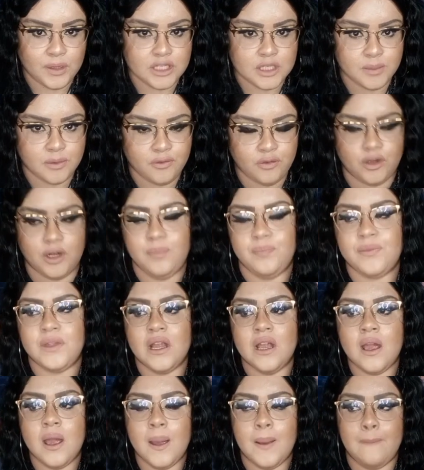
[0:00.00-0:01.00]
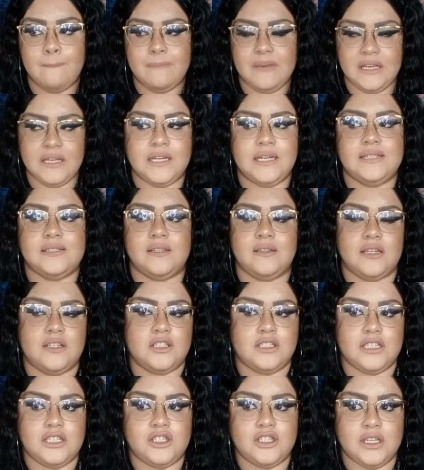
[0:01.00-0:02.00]
shape, or form. Because
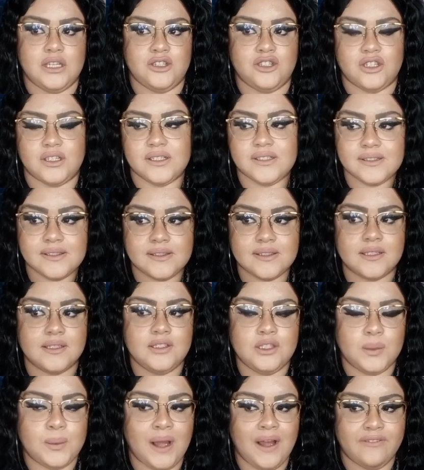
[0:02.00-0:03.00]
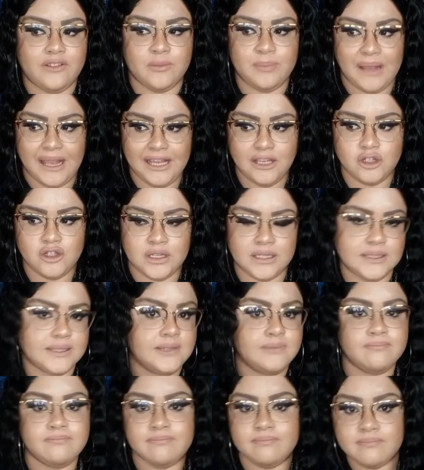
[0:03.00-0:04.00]
allegedly she just don't have the
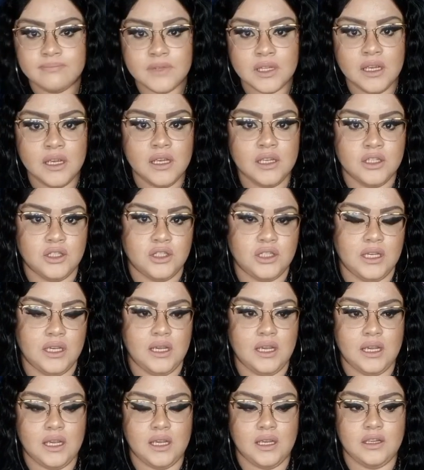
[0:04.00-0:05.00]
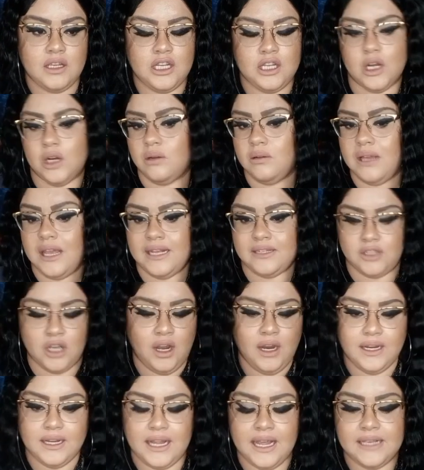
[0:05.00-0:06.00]
patience. She, you know, it's
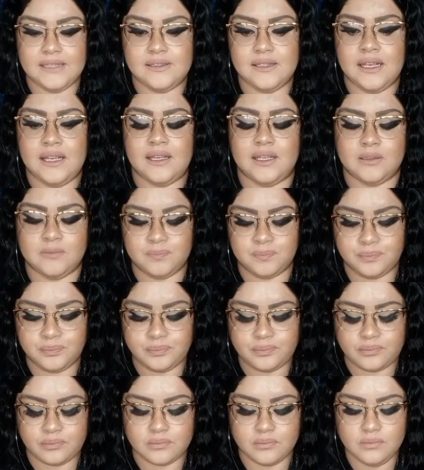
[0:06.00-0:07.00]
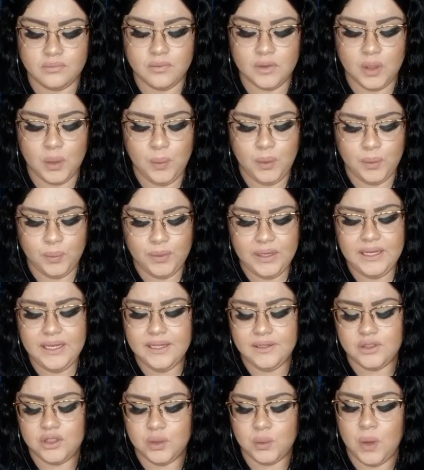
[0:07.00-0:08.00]
hard. It's like when we
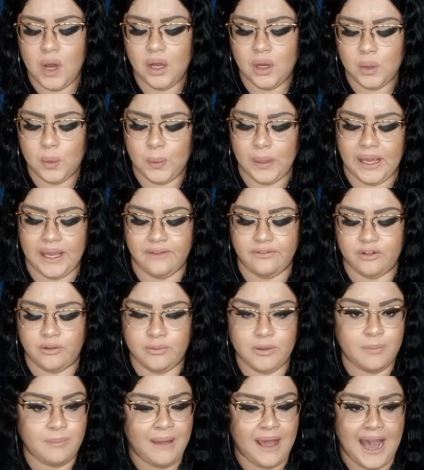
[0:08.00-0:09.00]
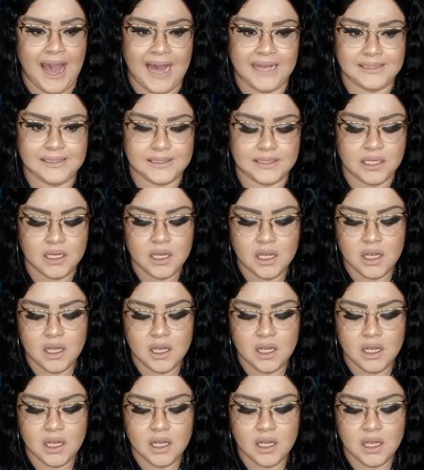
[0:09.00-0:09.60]
need to walk away from the past